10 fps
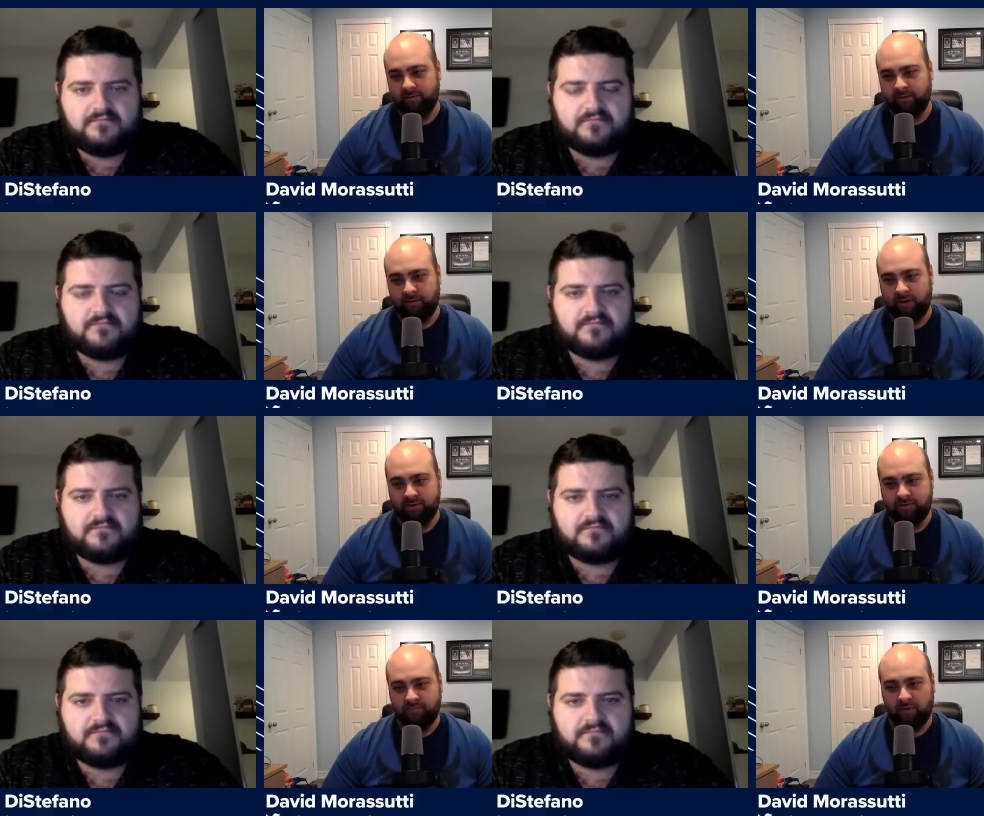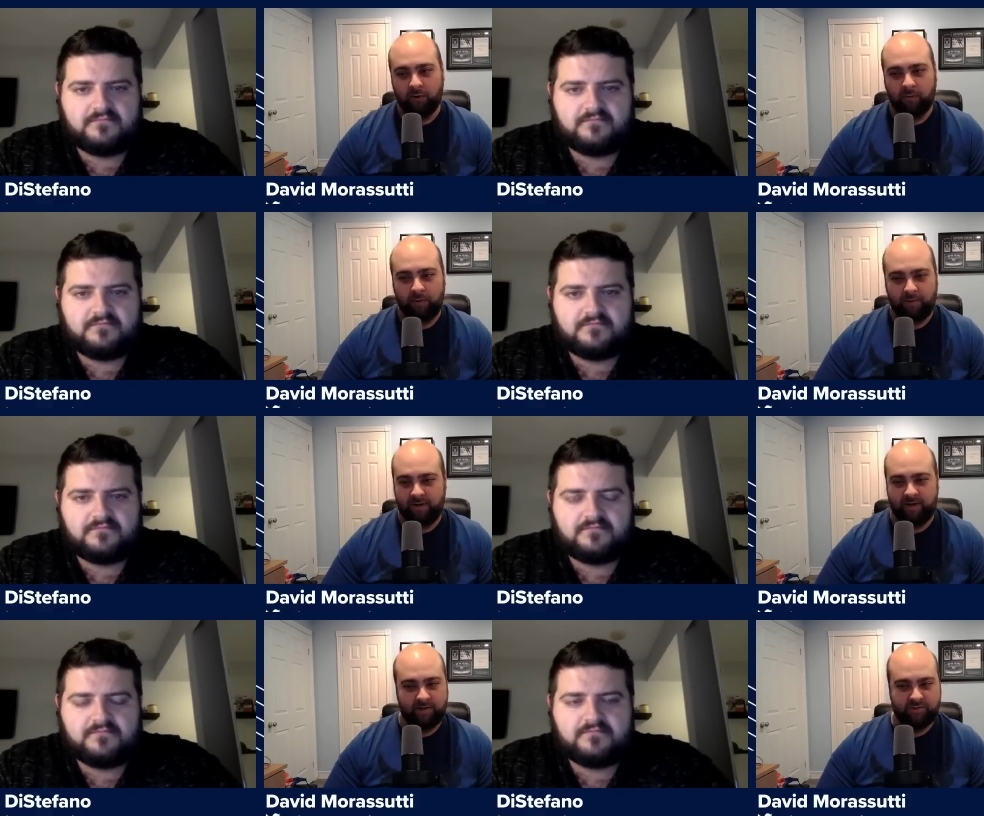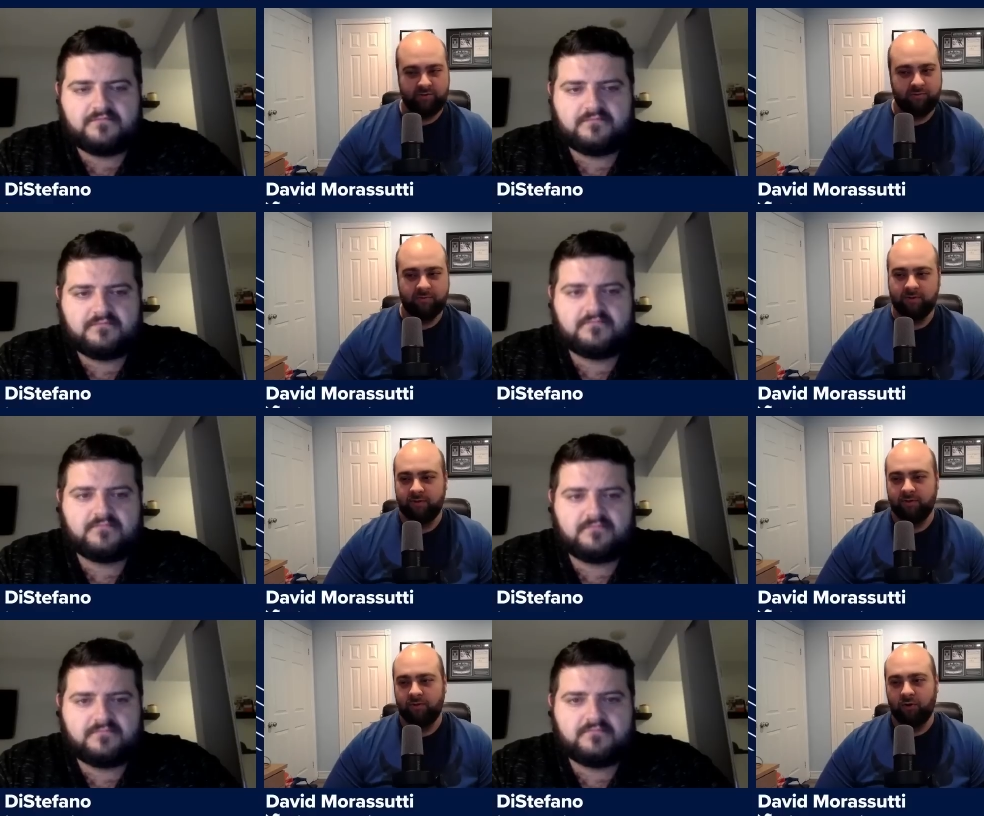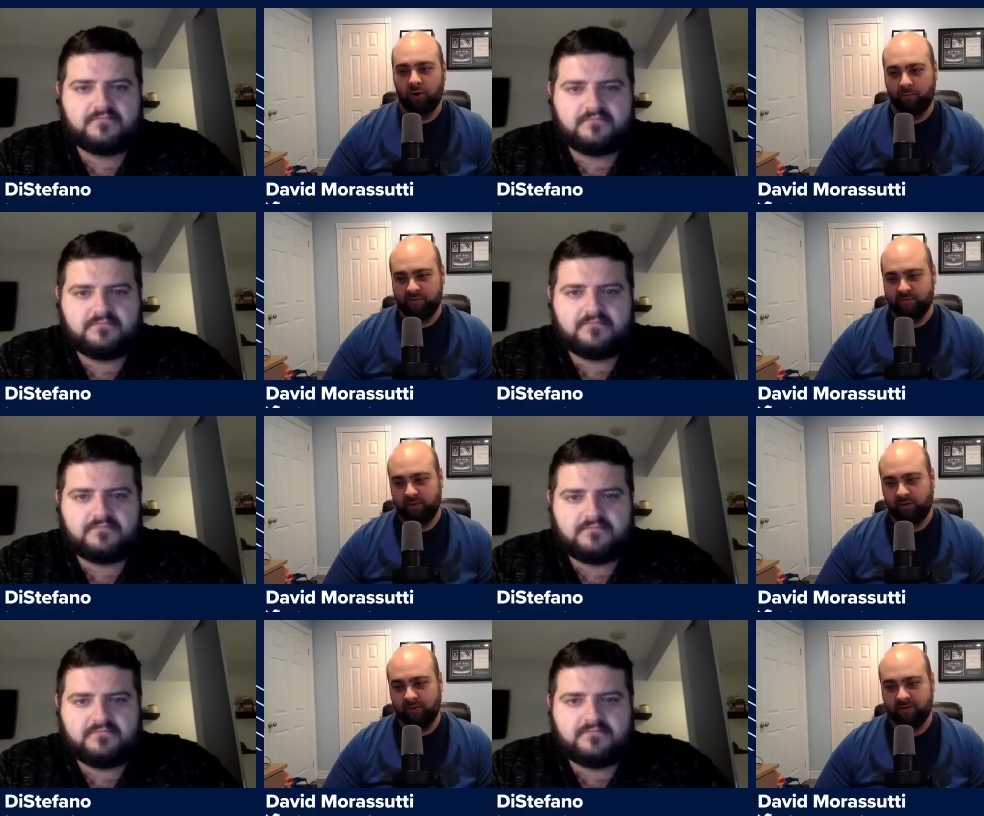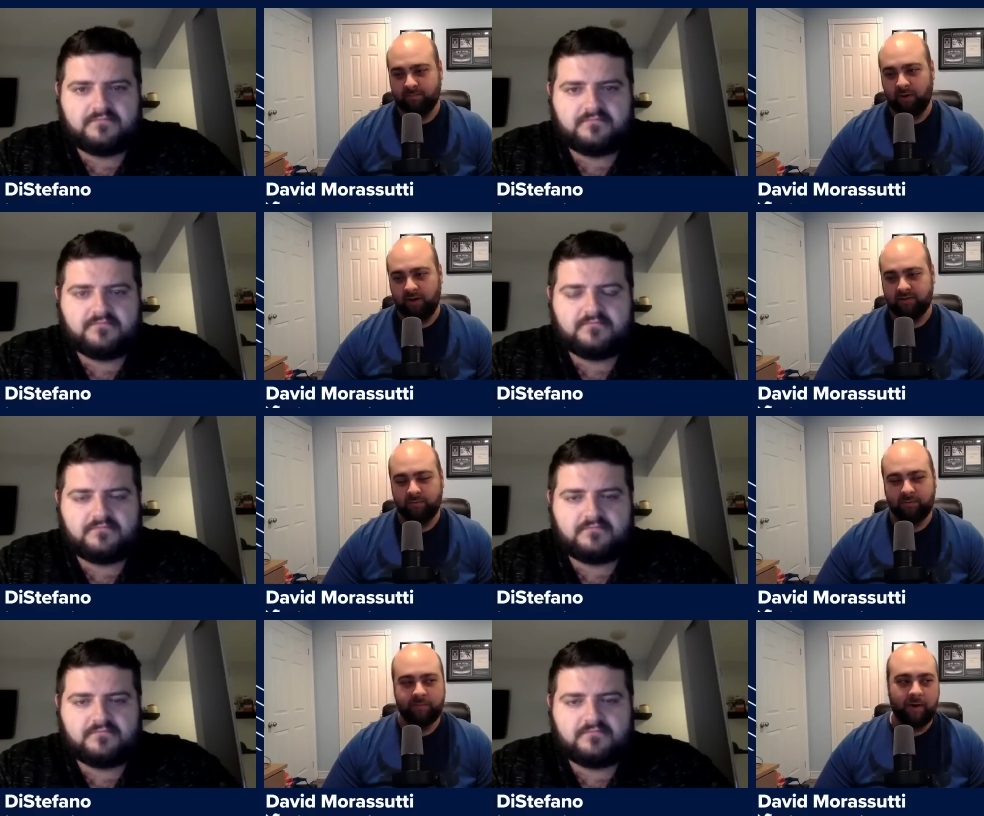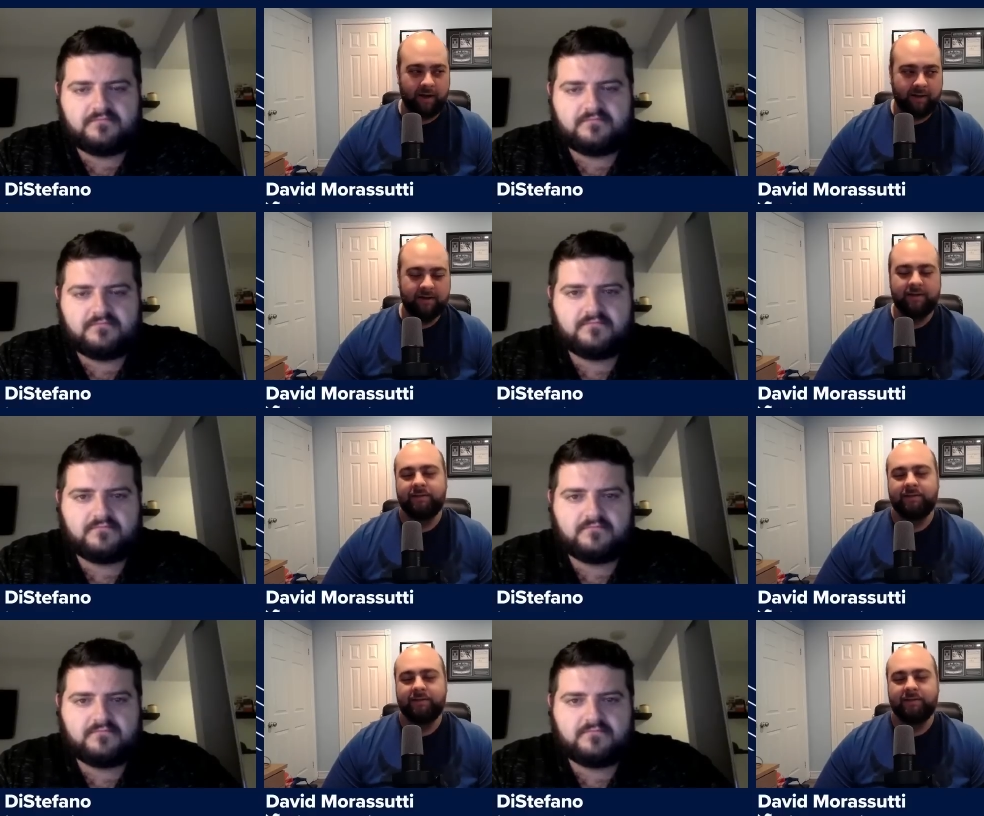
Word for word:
Speaker 1: You're not too far away. We can get you home as quickly as possible. But